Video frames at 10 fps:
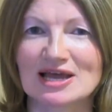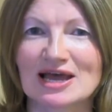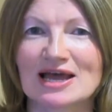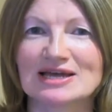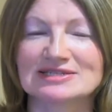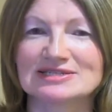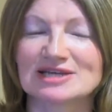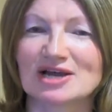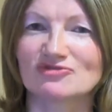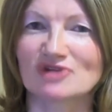and
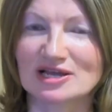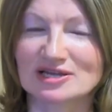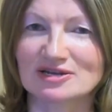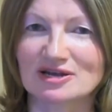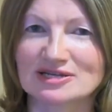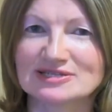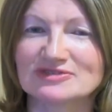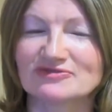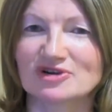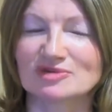I recognise
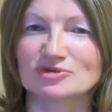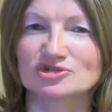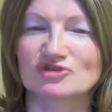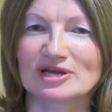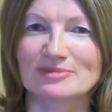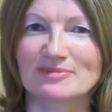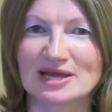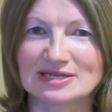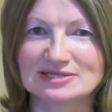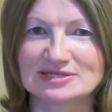and very much
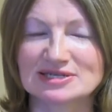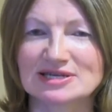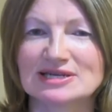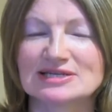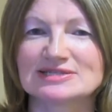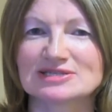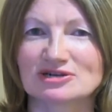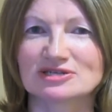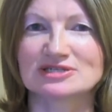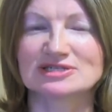recommend
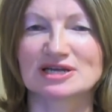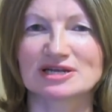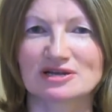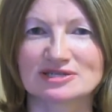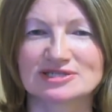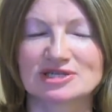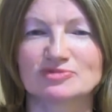certain diagnostic